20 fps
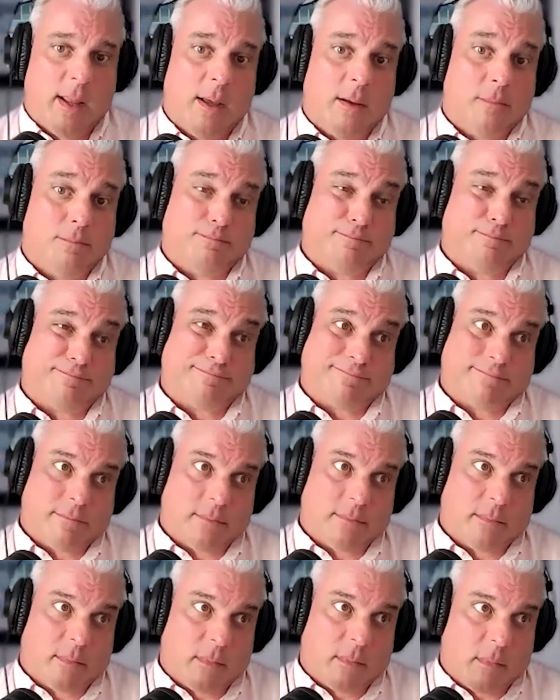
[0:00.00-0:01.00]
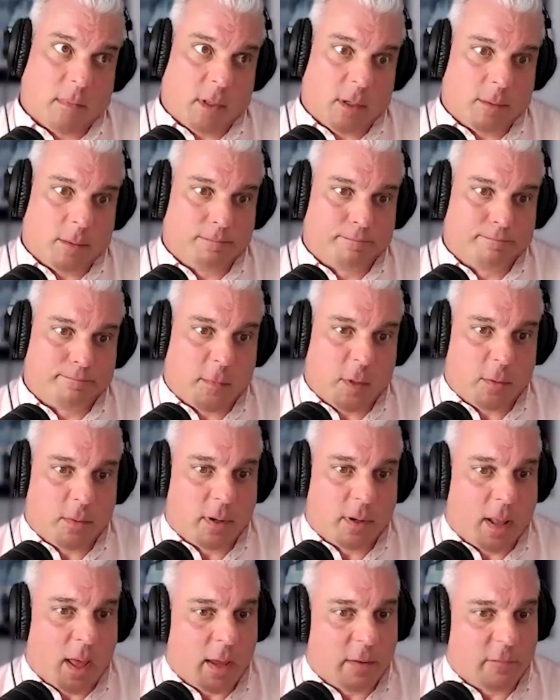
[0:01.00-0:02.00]
Now,
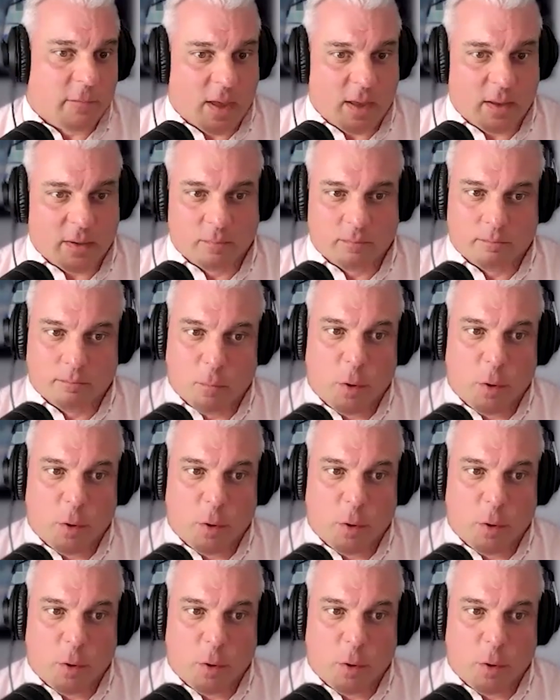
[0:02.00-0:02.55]
you and I have had